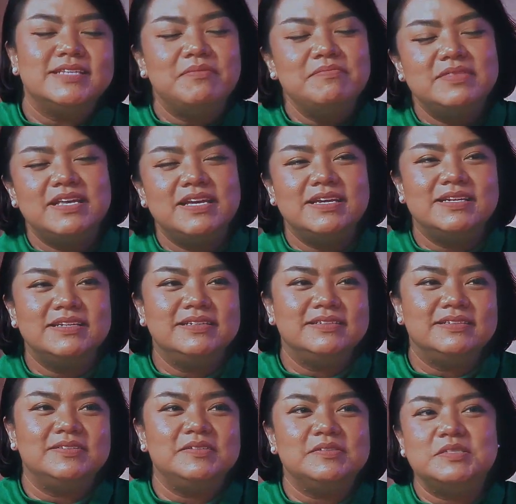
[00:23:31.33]

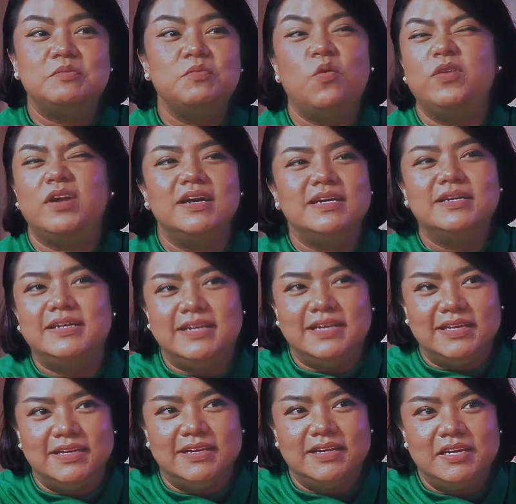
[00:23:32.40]
something semua orang
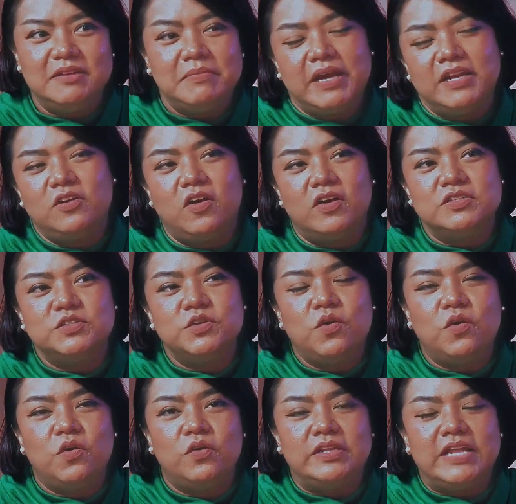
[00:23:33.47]
agree. It might not.
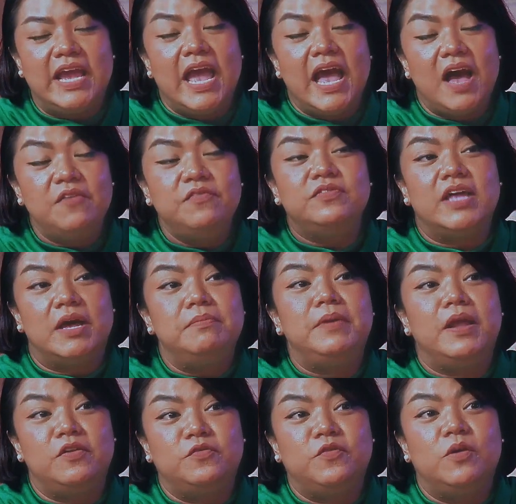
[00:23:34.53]
So they have that
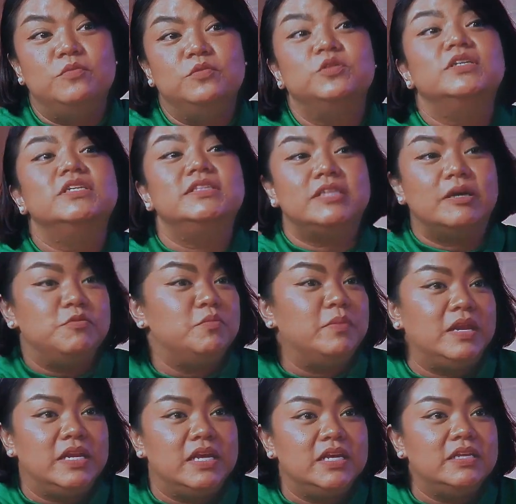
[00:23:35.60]
platform to hentam
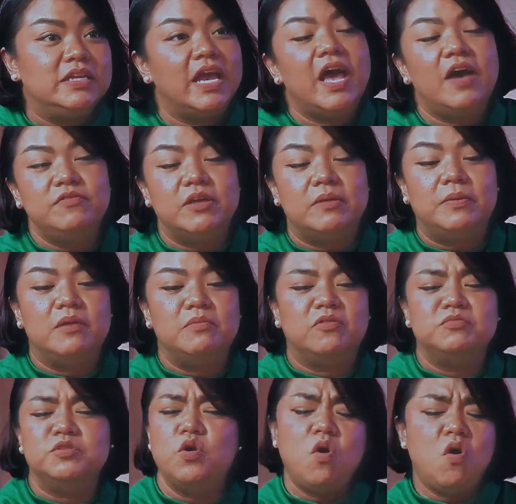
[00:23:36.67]
you balik. They have that
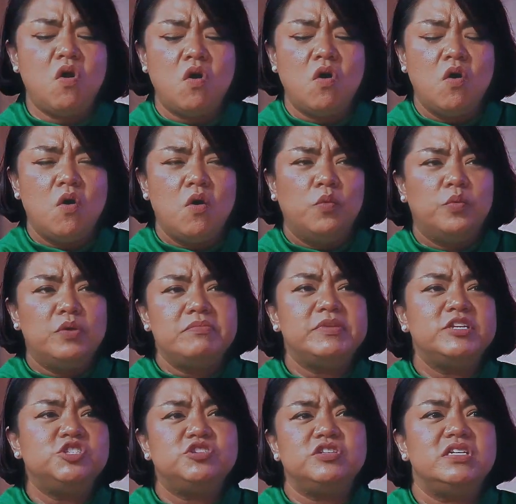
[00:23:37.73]
platform. No,
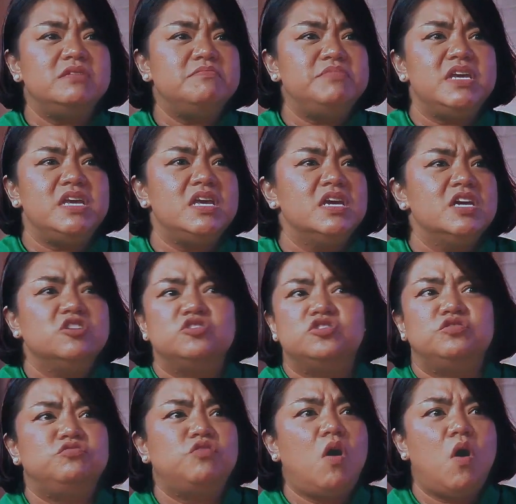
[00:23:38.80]
women shouldn't be
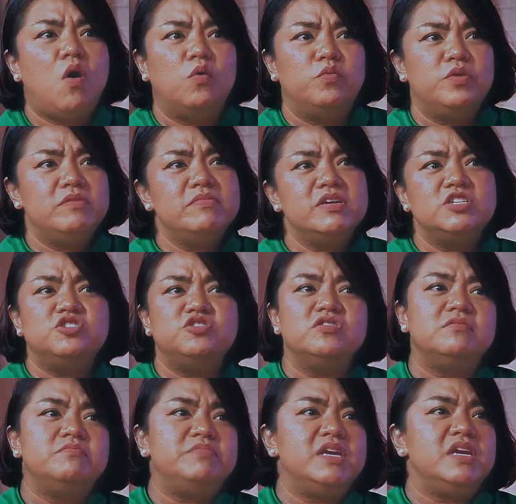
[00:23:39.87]
strong. Women
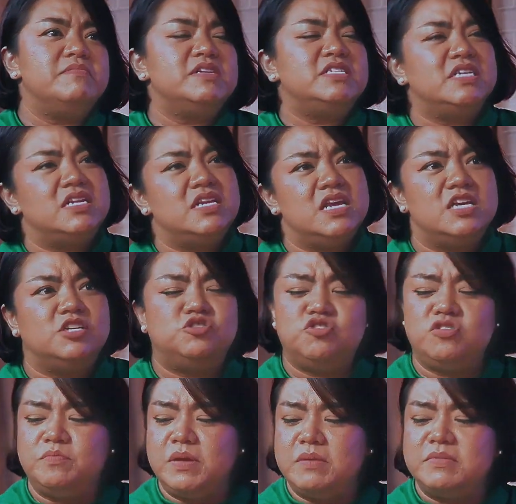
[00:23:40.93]
should be macam ni.
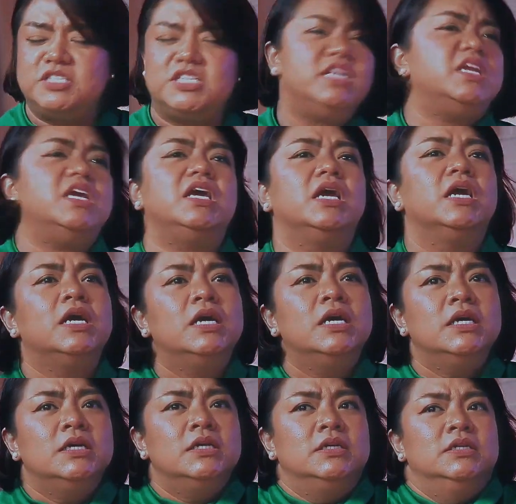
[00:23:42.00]
Should be macam ni.
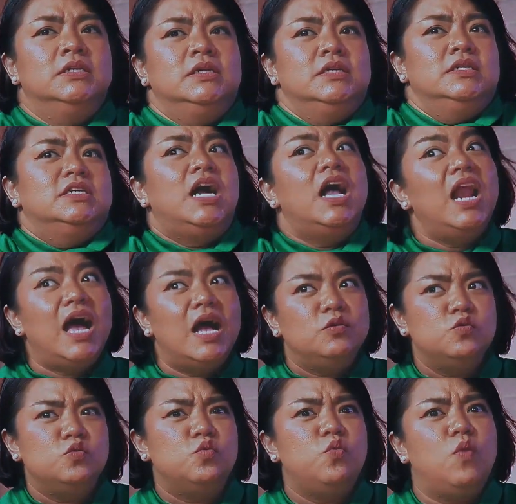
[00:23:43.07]

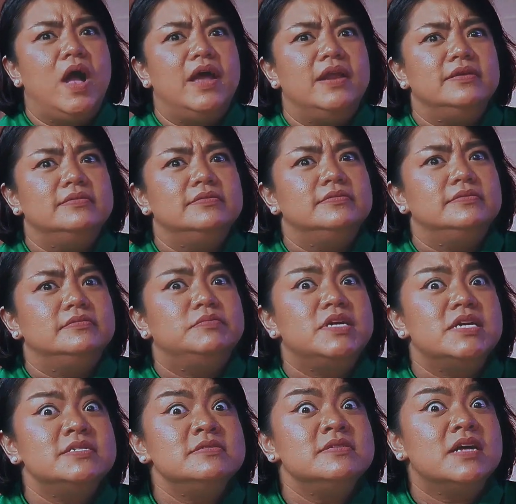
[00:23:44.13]
Kalau aku kuat,
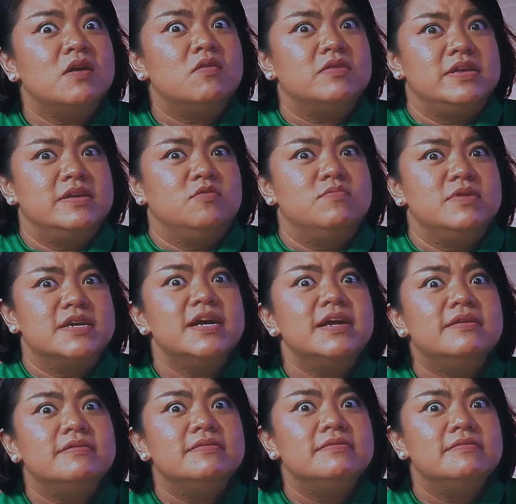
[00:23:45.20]
beras engkau ke yang aku
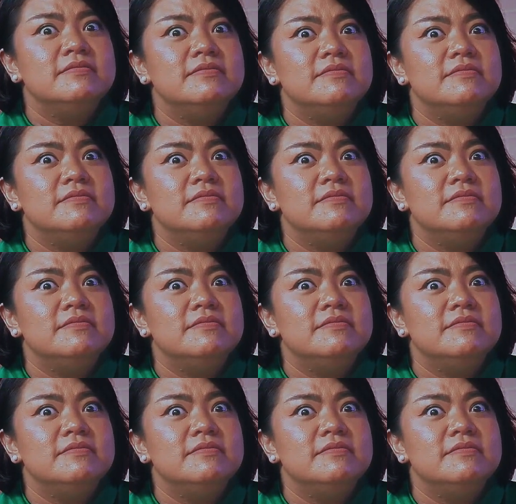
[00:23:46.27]
makan?